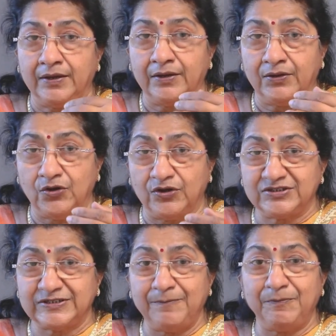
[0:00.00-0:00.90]
your
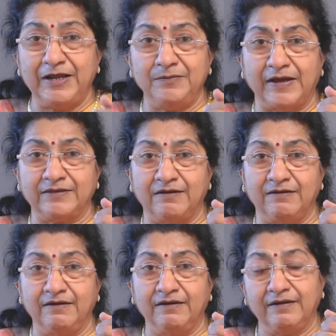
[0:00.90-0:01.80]
sampling
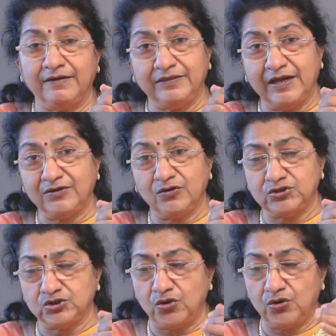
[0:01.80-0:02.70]
method, that
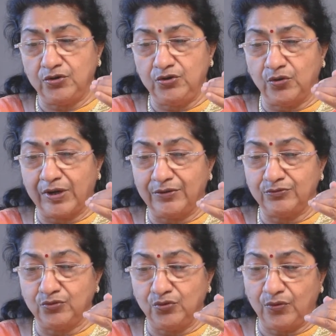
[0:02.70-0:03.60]
also you
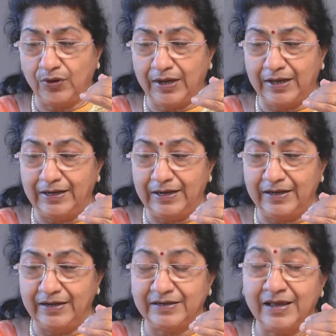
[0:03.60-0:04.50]
have to
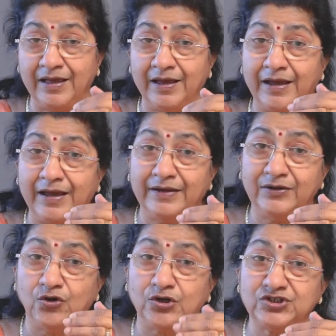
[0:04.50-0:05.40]
highlight, and
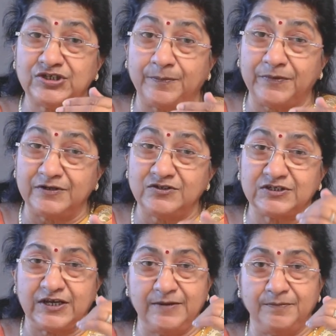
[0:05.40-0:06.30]
your chapter
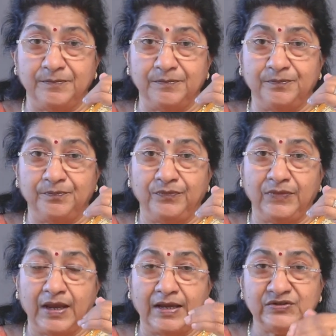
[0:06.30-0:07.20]
scheme.
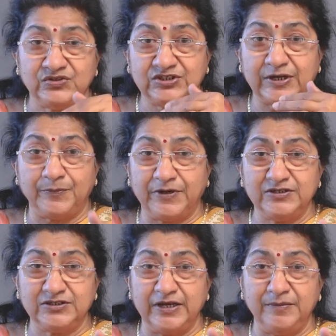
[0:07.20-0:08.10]
Chapter
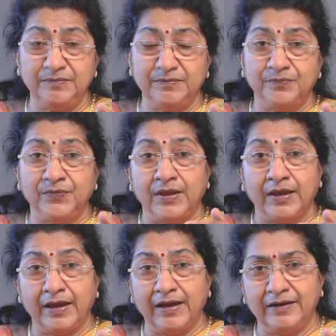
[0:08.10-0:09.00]
scheme,
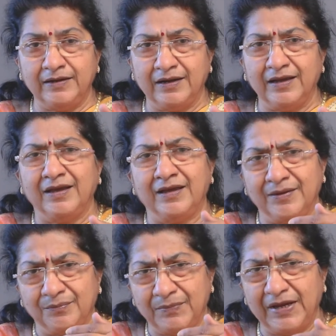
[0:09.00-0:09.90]
and
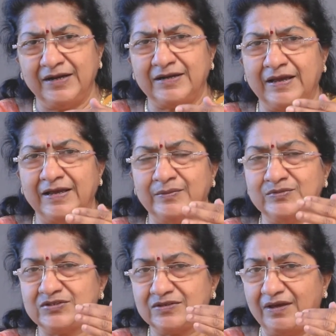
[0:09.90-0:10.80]
many
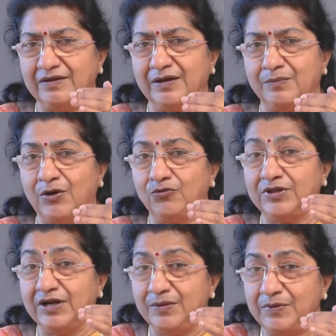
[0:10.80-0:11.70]
times think about
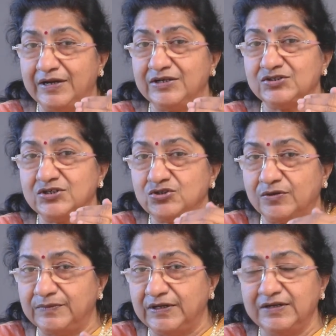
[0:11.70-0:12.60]
the limitations
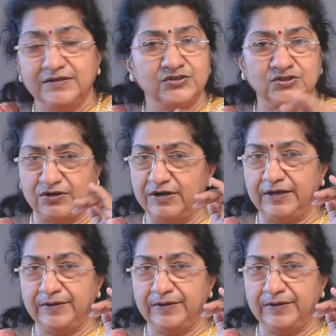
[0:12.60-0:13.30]
of the study.